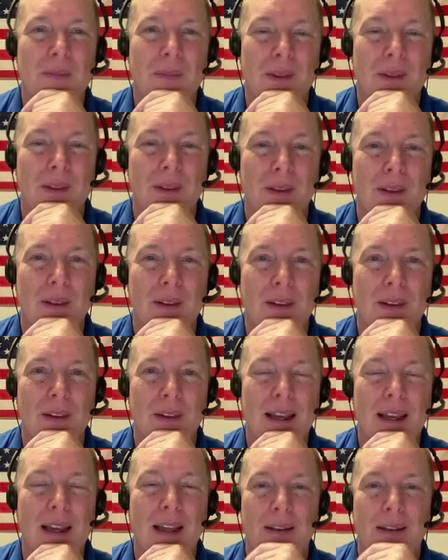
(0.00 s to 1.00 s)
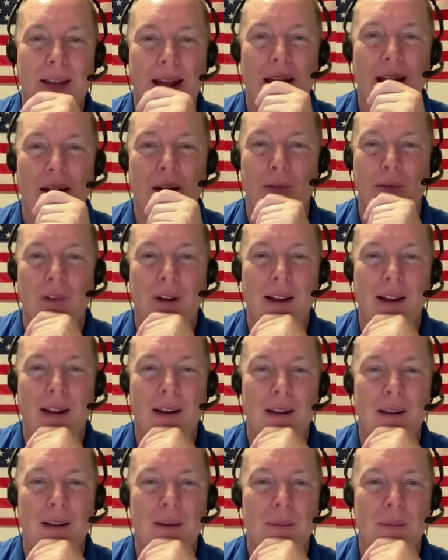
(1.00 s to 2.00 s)
Yeah, then they had to finally build
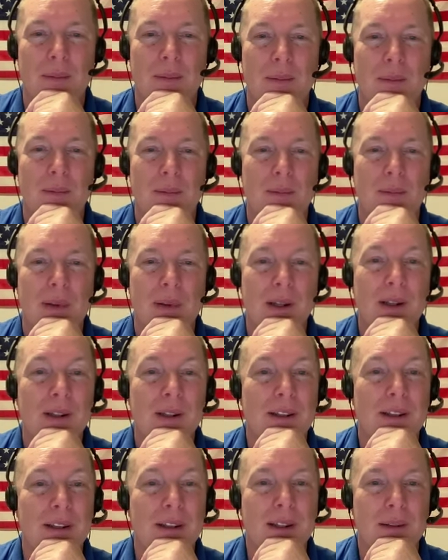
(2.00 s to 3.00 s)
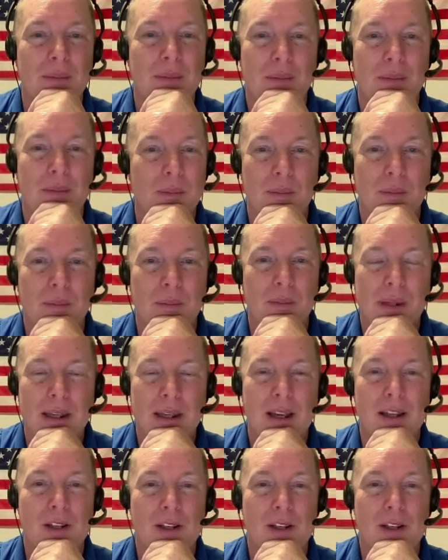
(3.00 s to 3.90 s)
it because reality, huh?